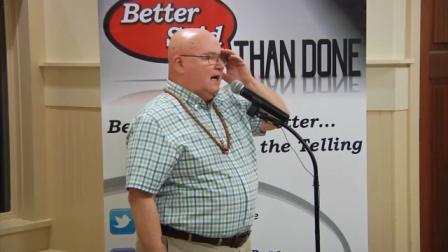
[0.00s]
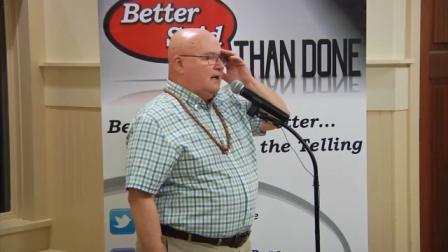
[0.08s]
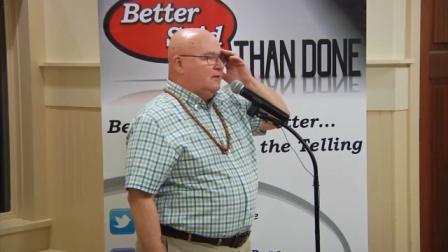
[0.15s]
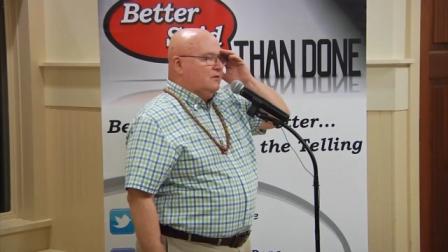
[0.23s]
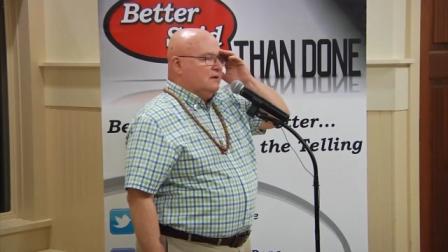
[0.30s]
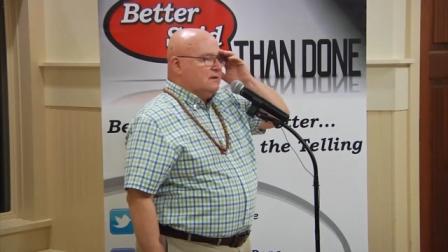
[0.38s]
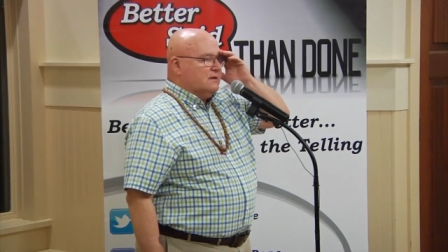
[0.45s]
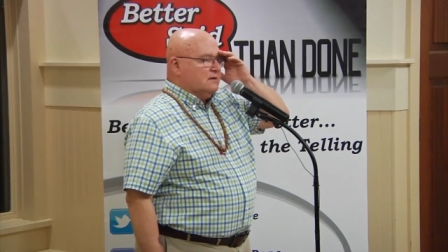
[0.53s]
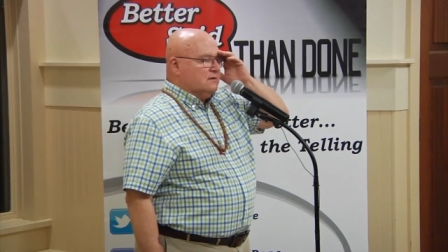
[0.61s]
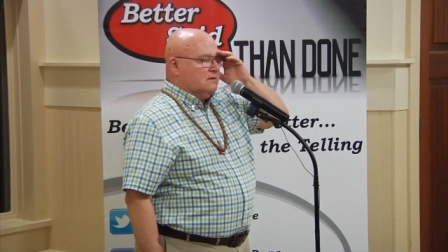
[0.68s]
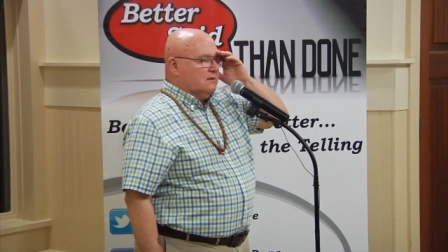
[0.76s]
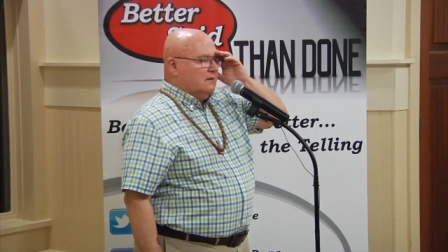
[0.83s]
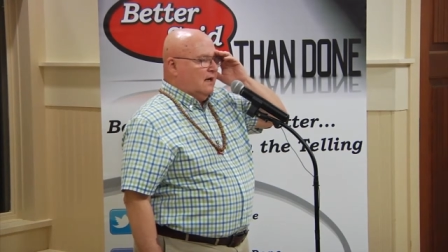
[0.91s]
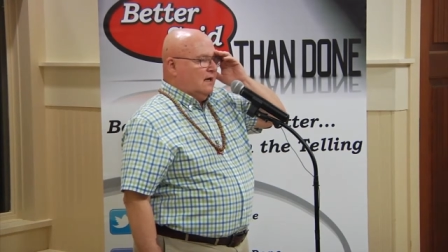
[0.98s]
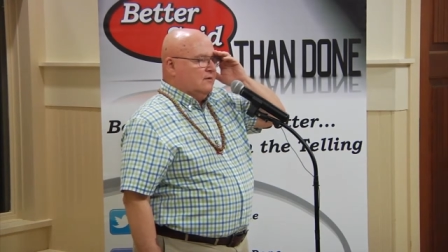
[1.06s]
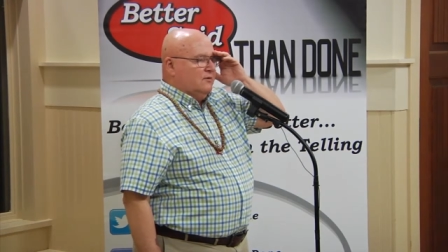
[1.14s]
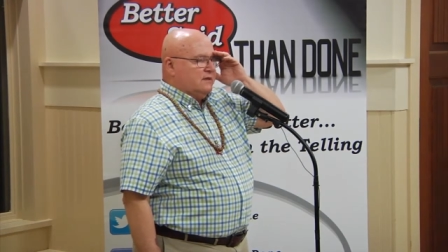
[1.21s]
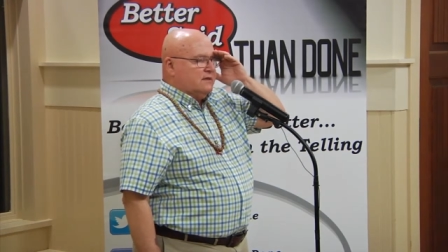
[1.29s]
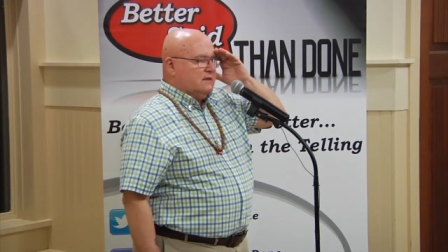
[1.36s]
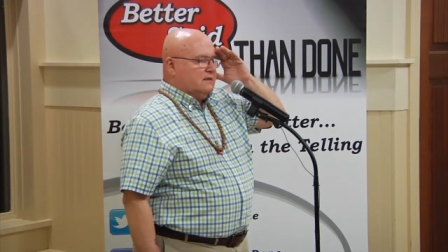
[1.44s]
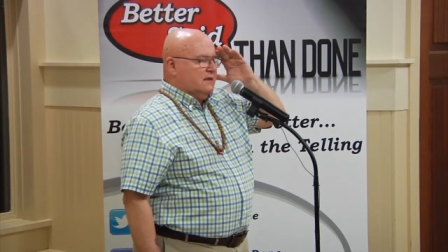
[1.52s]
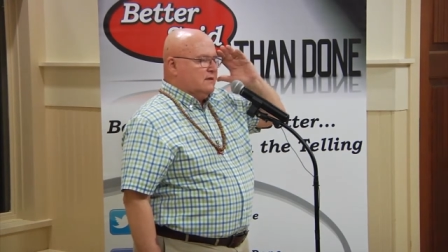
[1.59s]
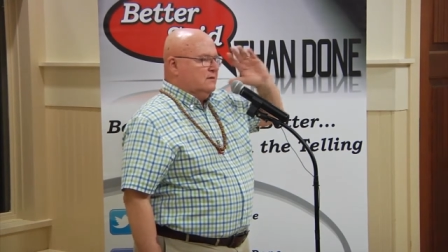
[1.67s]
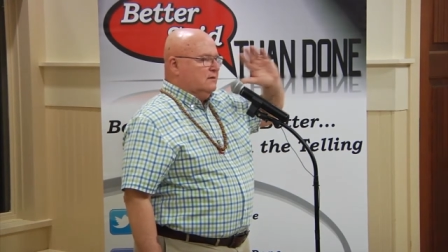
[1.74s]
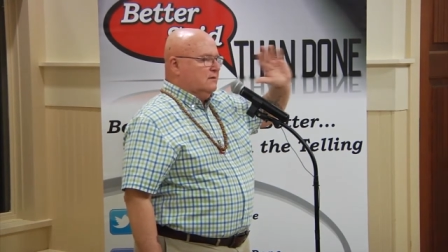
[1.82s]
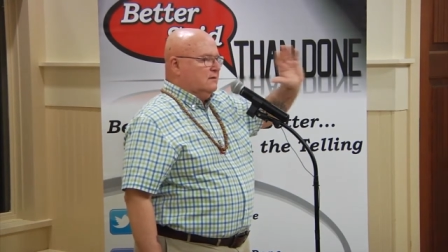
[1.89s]
I was
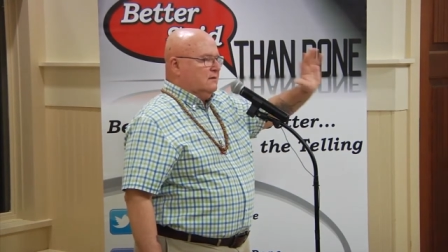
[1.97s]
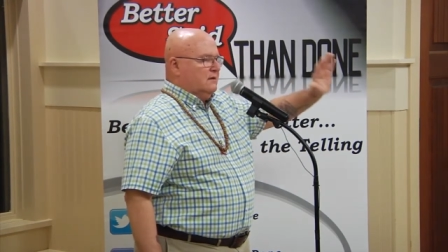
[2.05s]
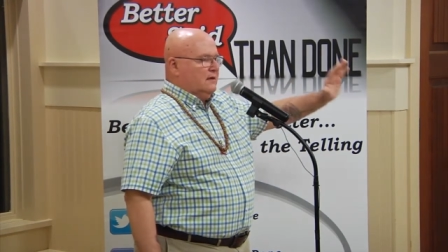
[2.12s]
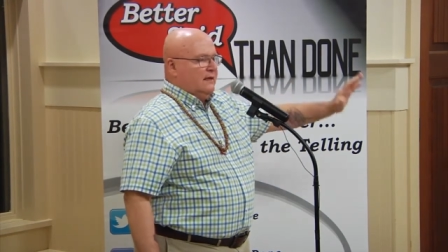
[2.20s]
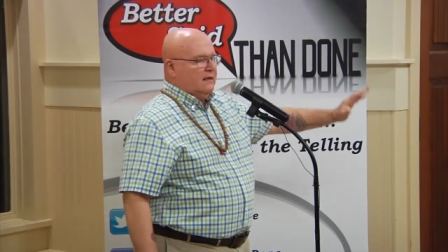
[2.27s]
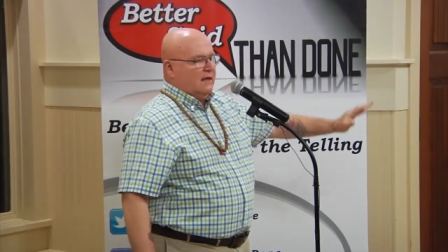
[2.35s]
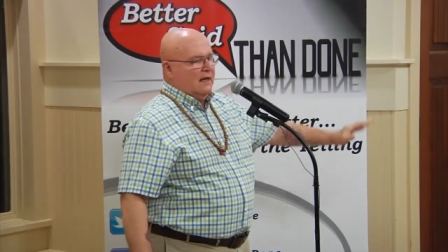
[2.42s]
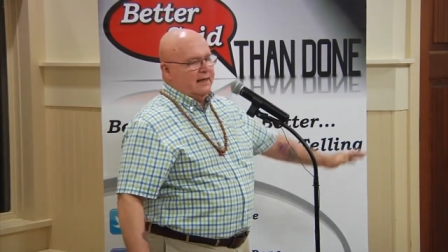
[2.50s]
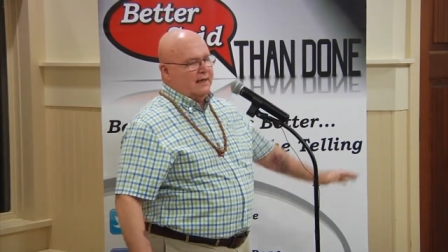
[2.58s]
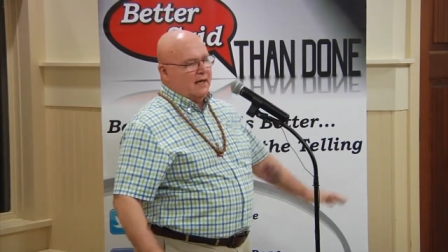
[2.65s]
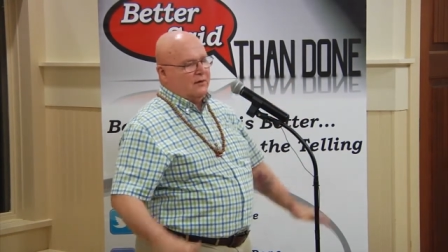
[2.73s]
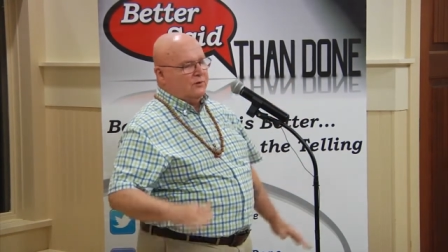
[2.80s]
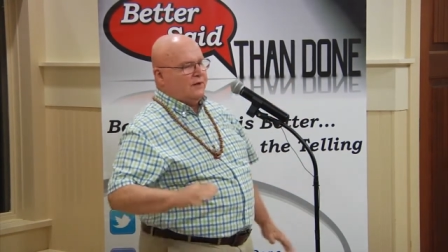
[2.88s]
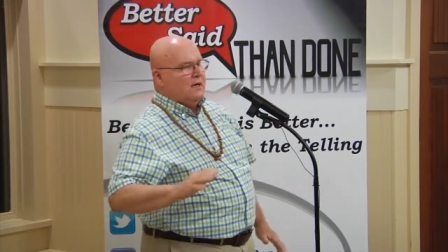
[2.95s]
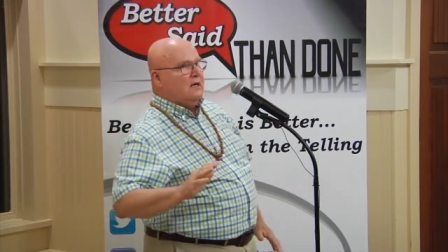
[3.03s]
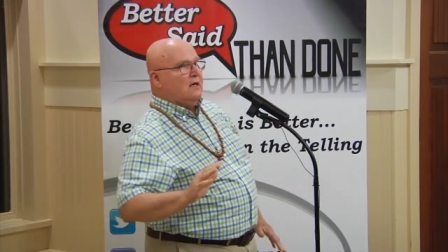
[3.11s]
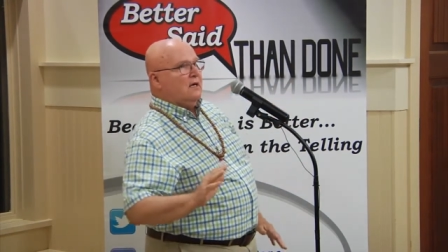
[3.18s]
sicker than, and I would